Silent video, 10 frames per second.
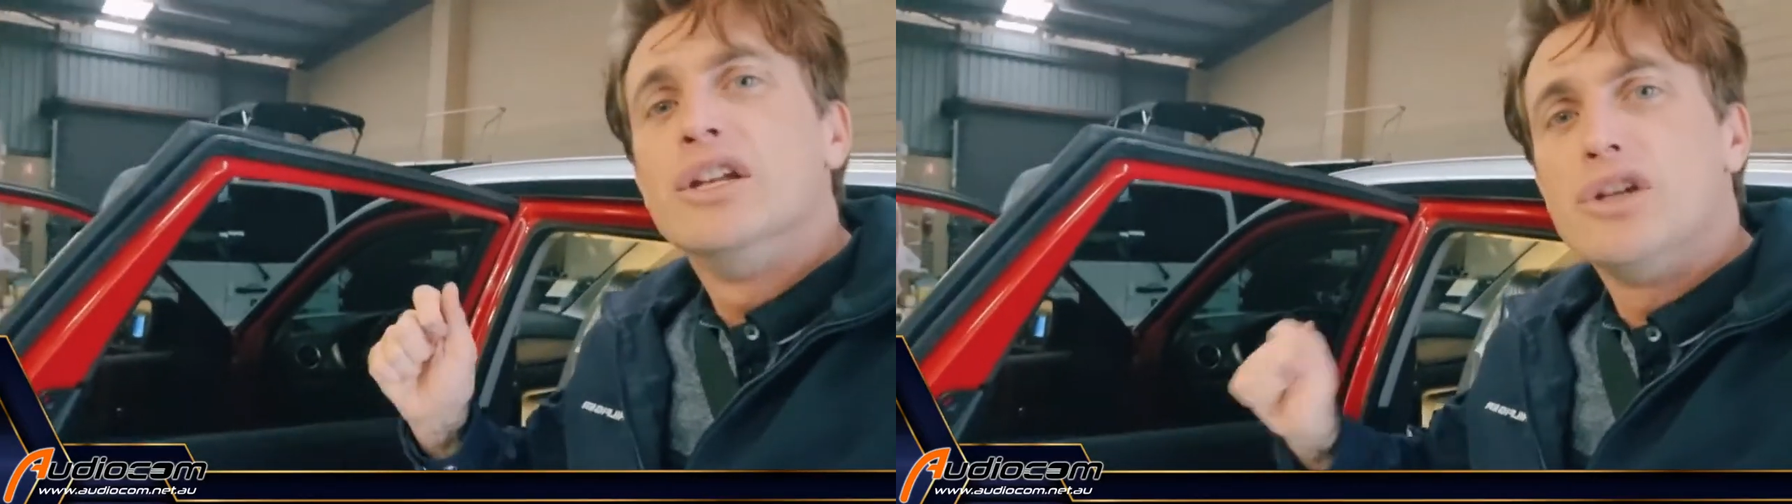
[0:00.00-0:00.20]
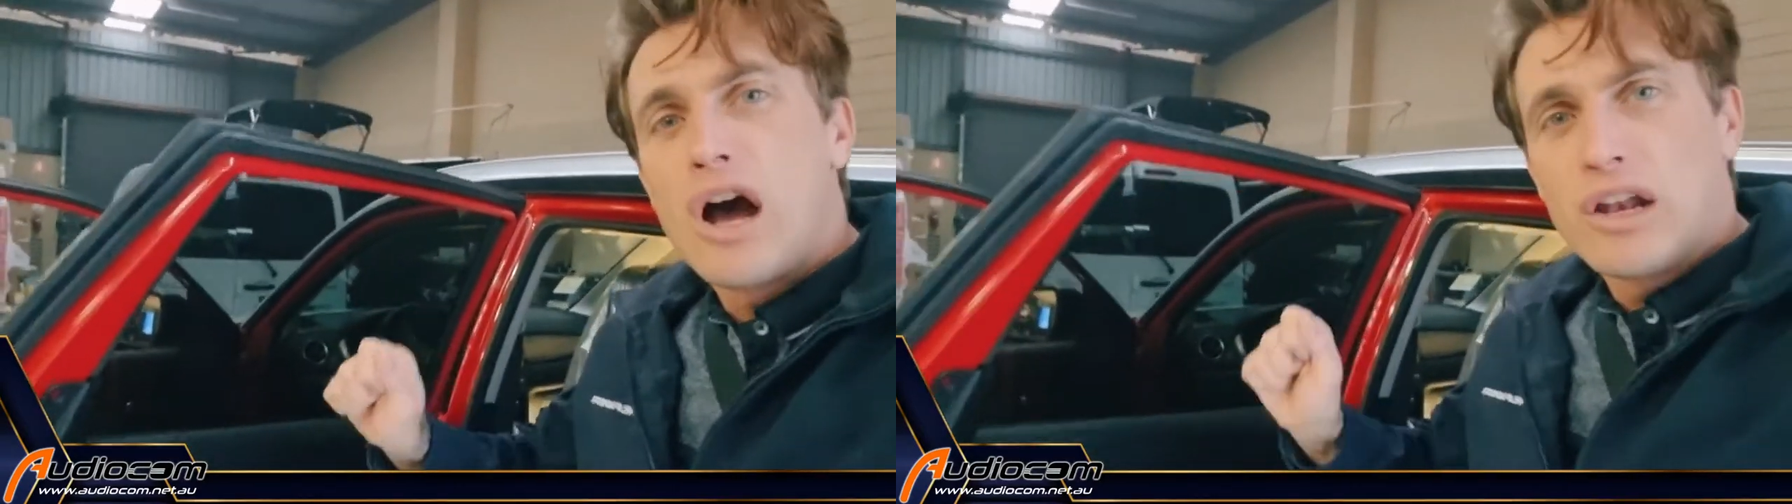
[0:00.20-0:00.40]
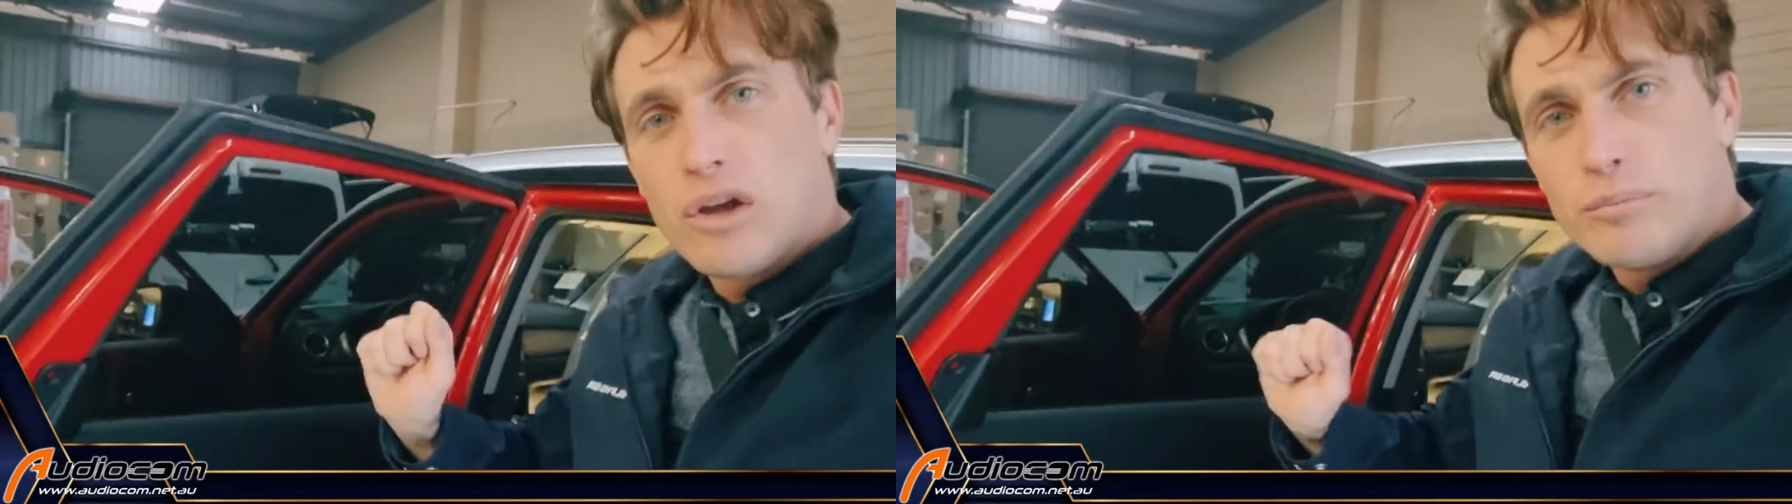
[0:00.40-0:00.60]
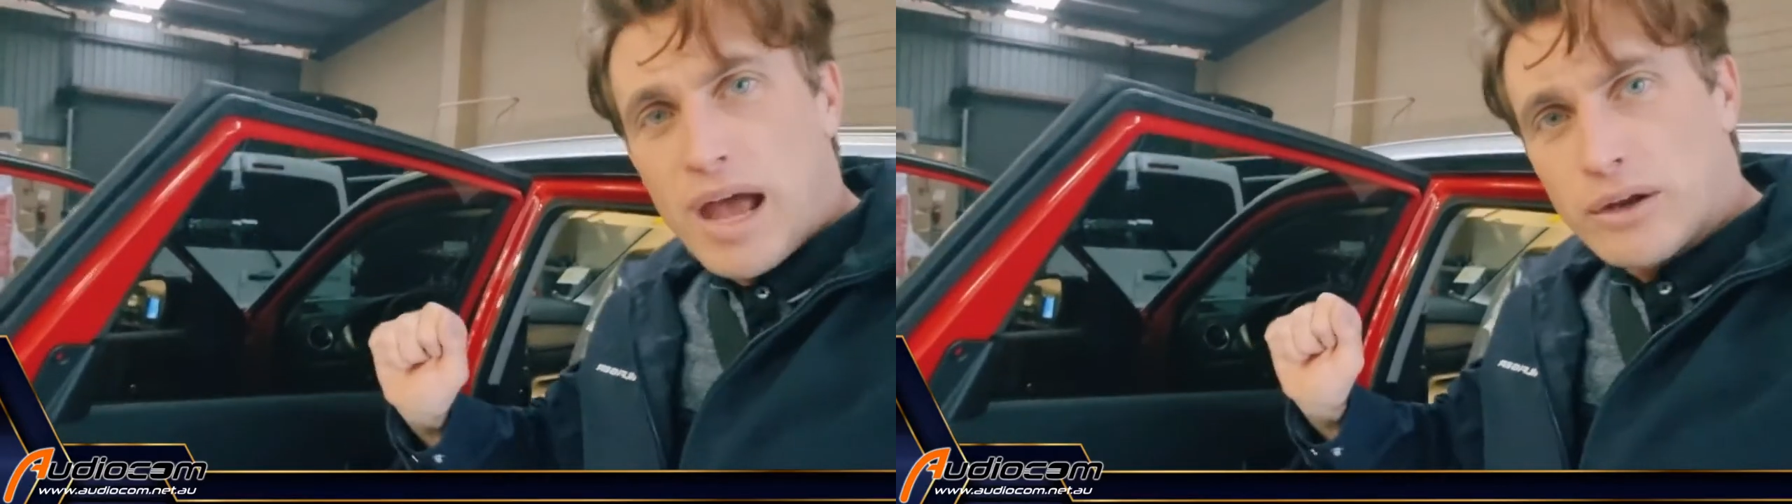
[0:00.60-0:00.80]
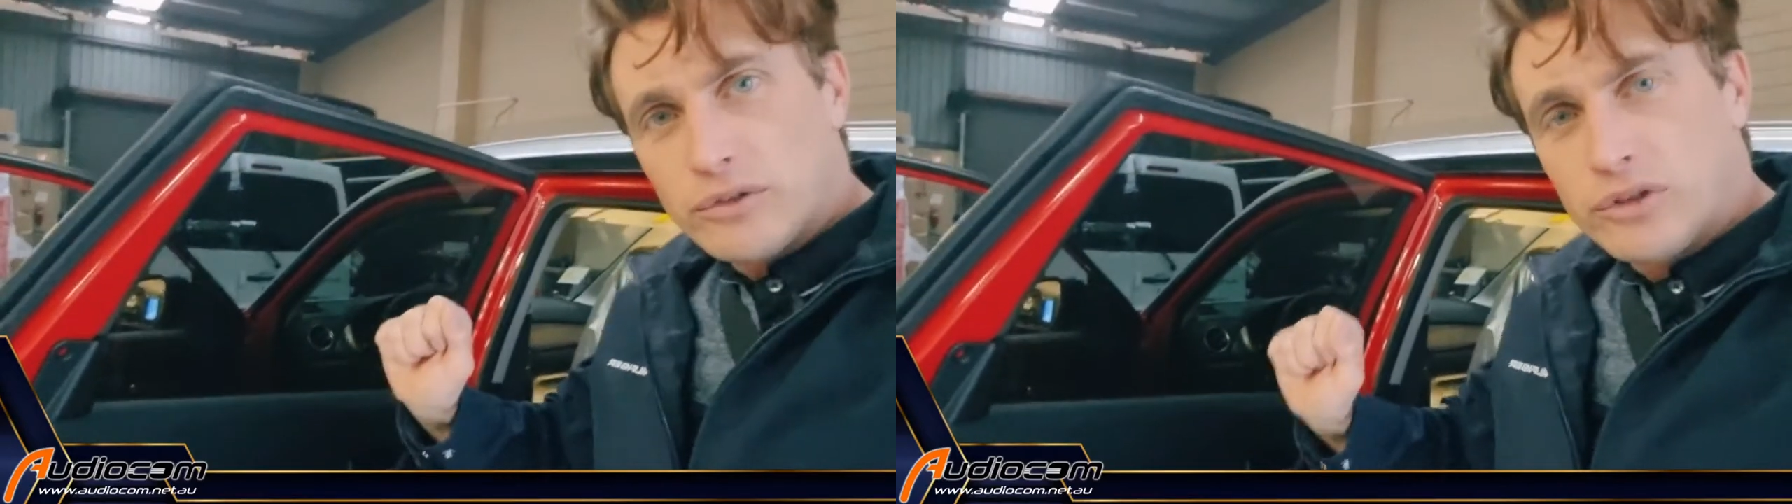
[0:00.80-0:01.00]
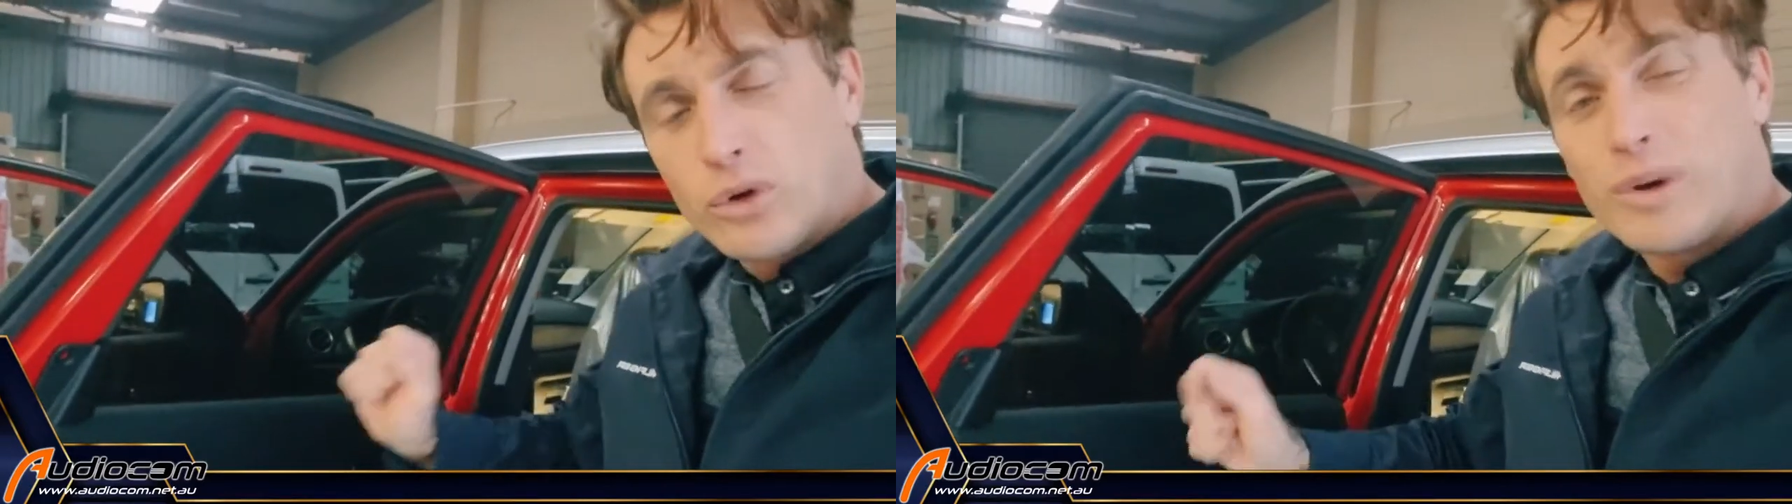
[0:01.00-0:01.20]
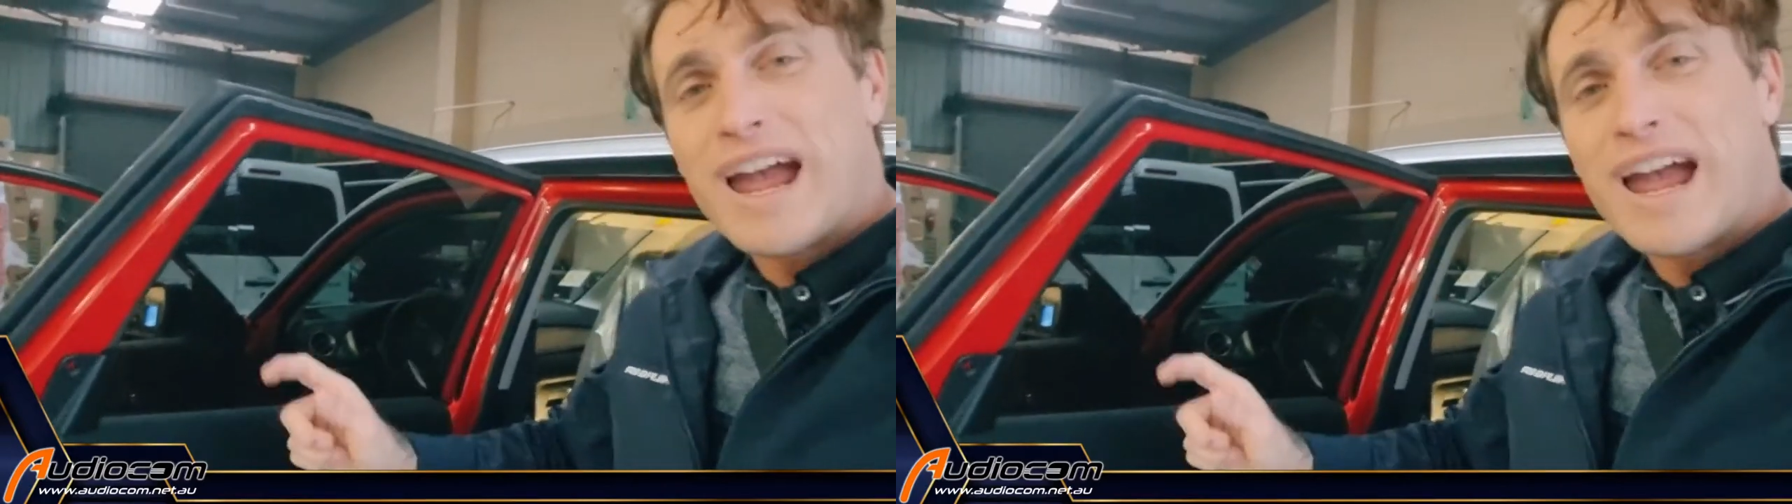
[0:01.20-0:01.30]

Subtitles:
nylon panel tool.